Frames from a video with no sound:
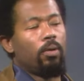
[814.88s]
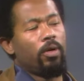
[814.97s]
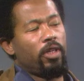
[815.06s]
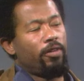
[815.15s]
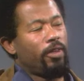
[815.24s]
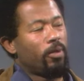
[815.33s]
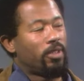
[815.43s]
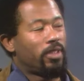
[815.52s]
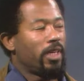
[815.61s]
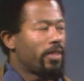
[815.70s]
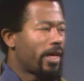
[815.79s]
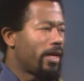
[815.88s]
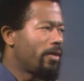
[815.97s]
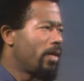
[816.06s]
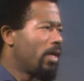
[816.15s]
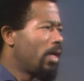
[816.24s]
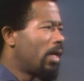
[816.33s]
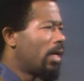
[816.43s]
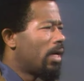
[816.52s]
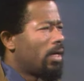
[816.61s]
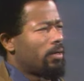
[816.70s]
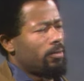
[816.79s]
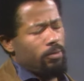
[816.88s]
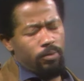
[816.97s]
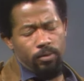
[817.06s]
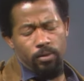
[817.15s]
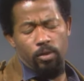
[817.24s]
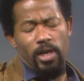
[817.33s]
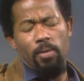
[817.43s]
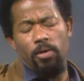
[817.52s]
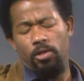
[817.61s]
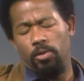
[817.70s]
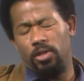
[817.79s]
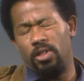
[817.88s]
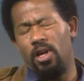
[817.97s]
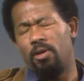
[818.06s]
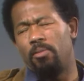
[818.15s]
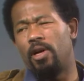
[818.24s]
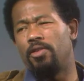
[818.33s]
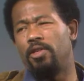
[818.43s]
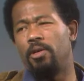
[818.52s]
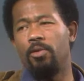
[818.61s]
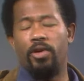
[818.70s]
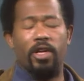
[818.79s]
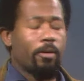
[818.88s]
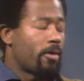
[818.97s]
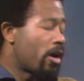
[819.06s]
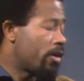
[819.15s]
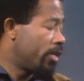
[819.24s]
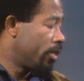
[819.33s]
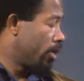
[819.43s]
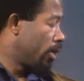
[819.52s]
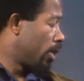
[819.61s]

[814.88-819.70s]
Well, if he would say that, what I would do is talk about the Democratic Party,